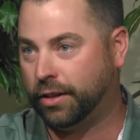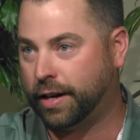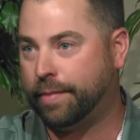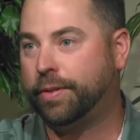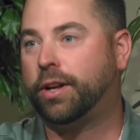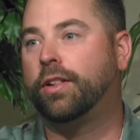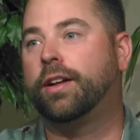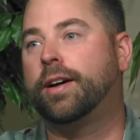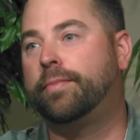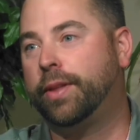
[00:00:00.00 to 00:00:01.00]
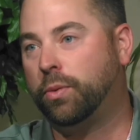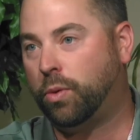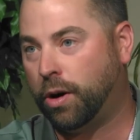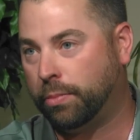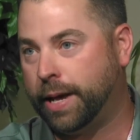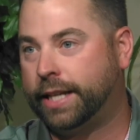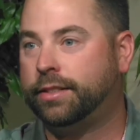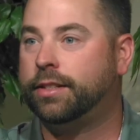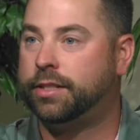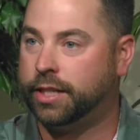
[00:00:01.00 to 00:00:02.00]
grab the club, then walk back to
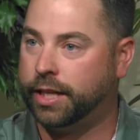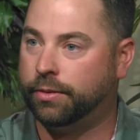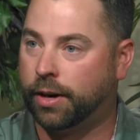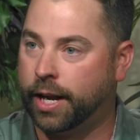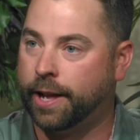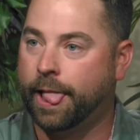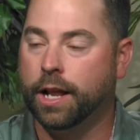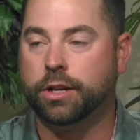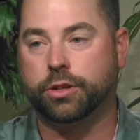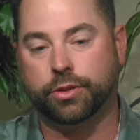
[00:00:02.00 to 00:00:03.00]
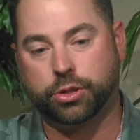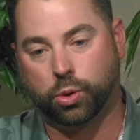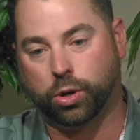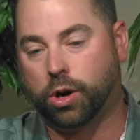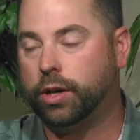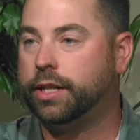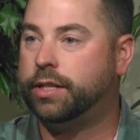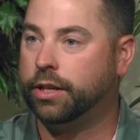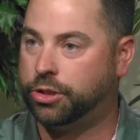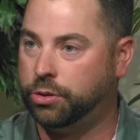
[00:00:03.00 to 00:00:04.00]
the tee, right? So on the scorecard, it
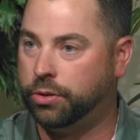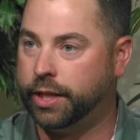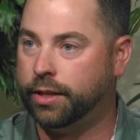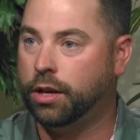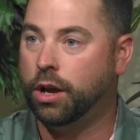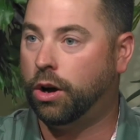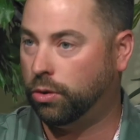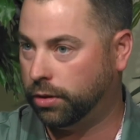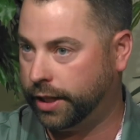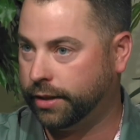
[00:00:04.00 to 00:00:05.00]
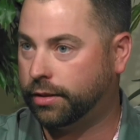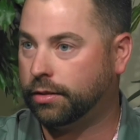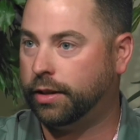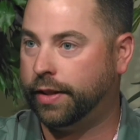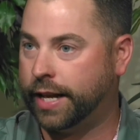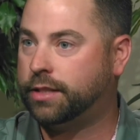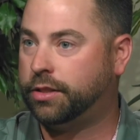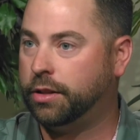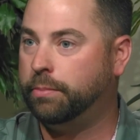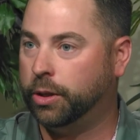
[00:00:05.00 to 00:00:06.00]
tells you the hole length, and that's to
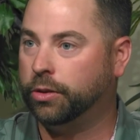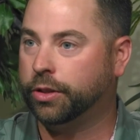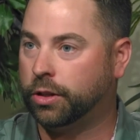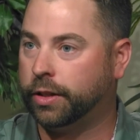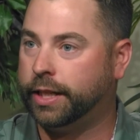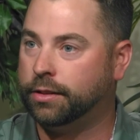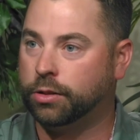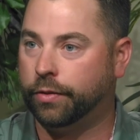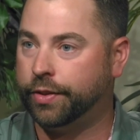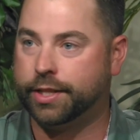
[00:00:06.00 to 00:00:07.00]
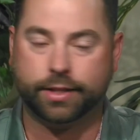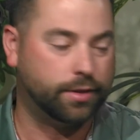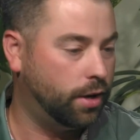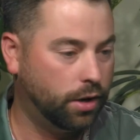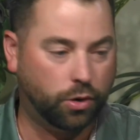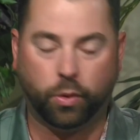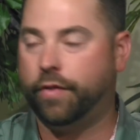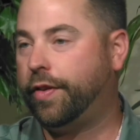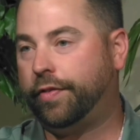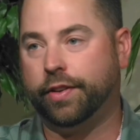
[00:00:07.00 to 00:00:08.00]
the middle of the green. So if it says
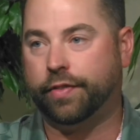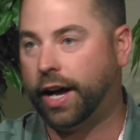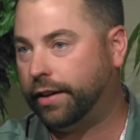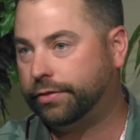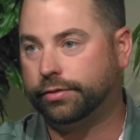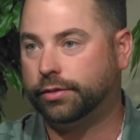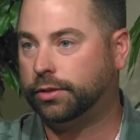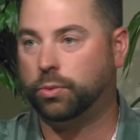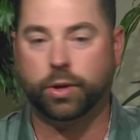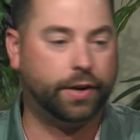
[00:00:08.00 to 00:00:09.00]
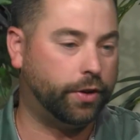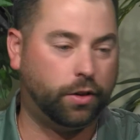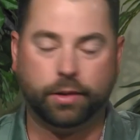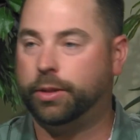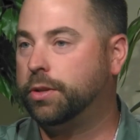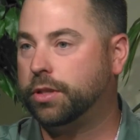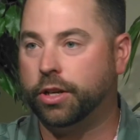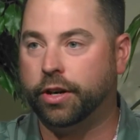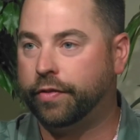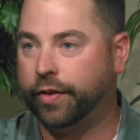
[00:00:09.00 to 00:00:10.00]
155, so whatever club goes
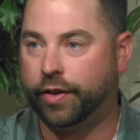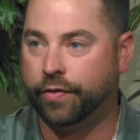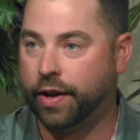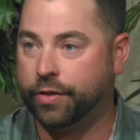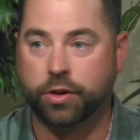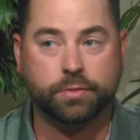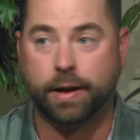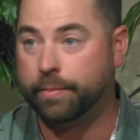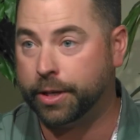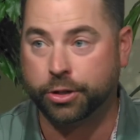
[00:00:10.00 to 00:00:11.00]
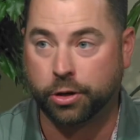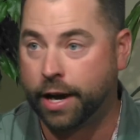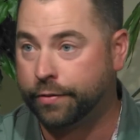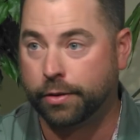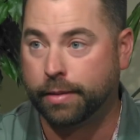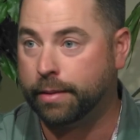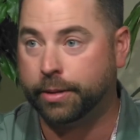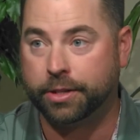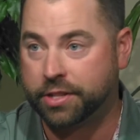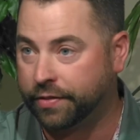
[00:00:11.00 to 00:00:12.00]
155 yards, might be your driver, might be
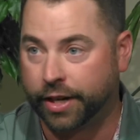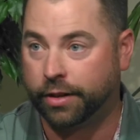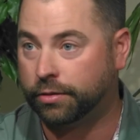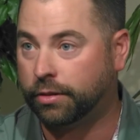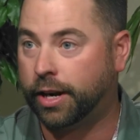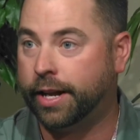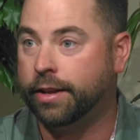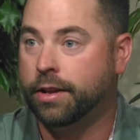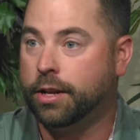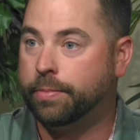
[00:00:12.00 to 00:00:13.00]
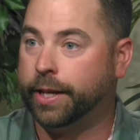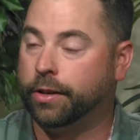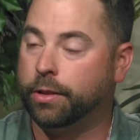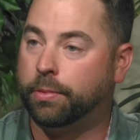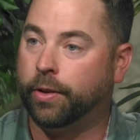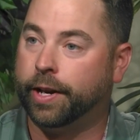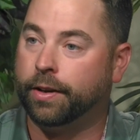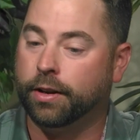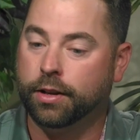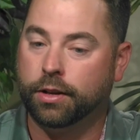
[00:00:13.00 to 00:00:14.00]
your 7-iron, right? Depending on the player.
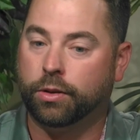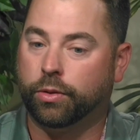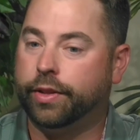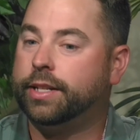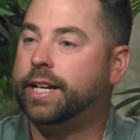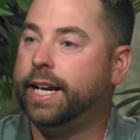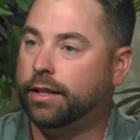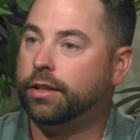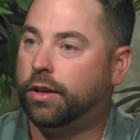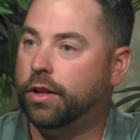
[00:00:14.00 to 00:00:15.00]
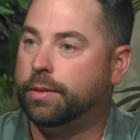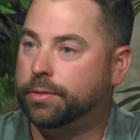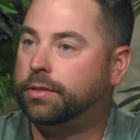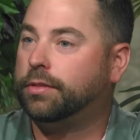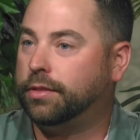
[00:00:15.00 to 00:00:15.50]
Well, then take the clubs